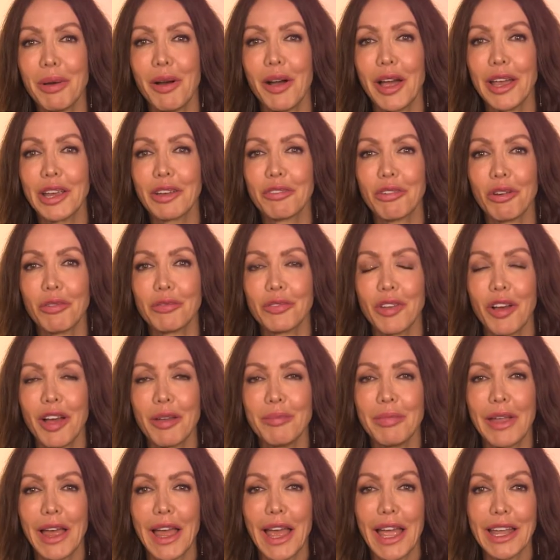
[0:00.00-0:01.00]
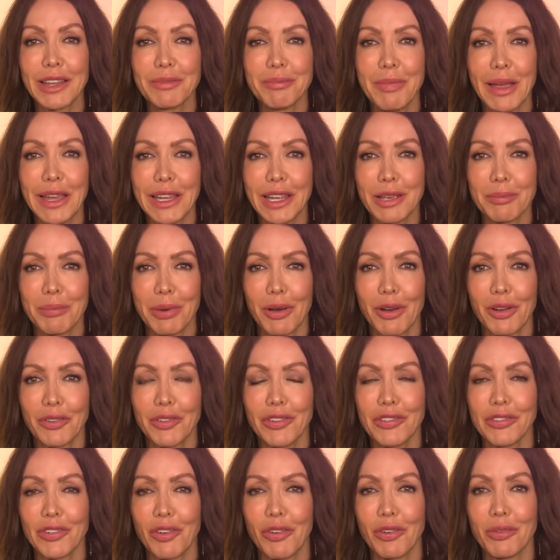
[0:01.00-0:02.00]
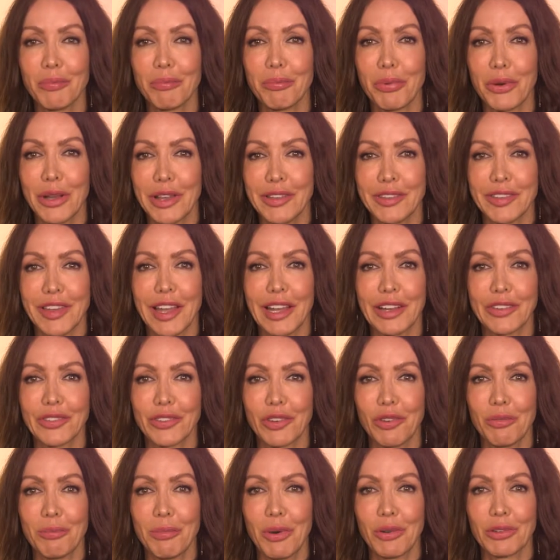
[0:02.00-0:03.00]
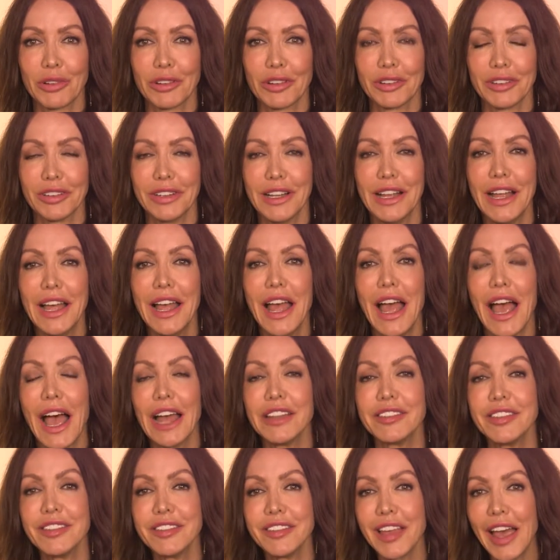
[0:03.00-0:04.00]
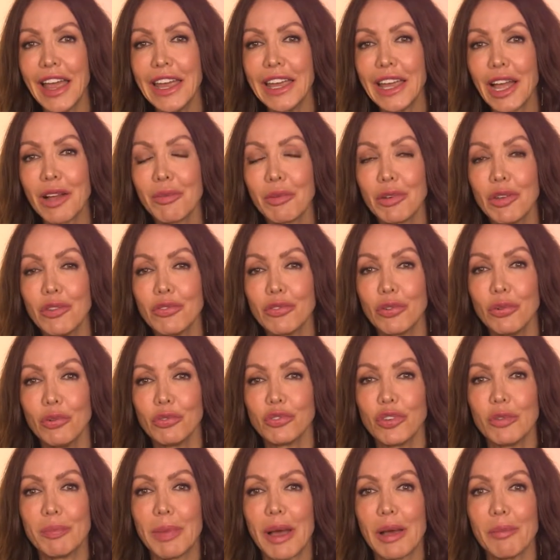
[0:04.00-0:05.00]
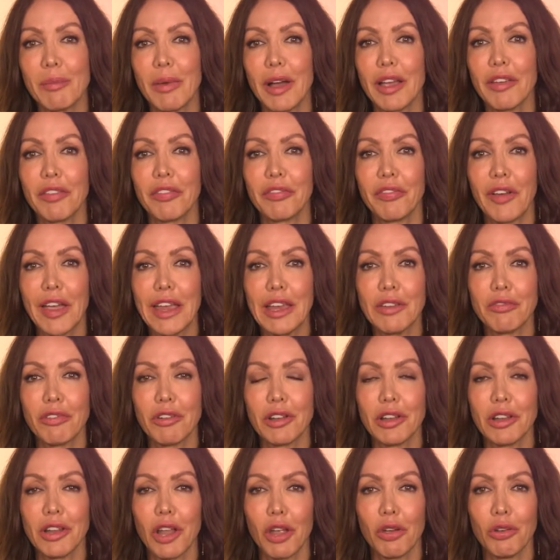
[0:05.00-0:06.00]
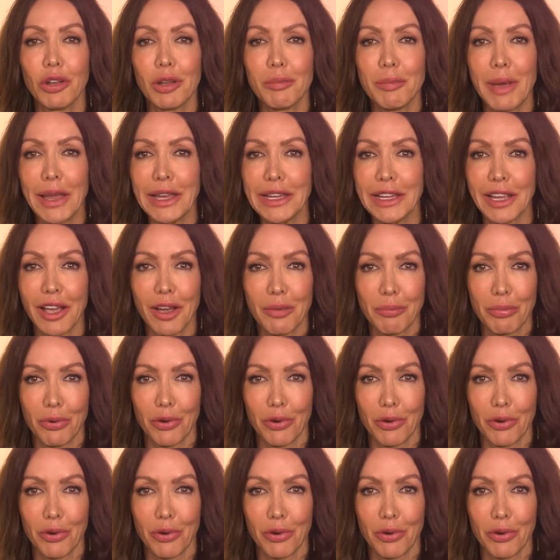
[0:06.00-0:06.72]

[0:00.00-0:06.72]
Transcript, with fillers: Pycroft. I'm the head makeup artist on Britain's Next Top Model. And today I'm going to talk to you about my favourite Lola makeup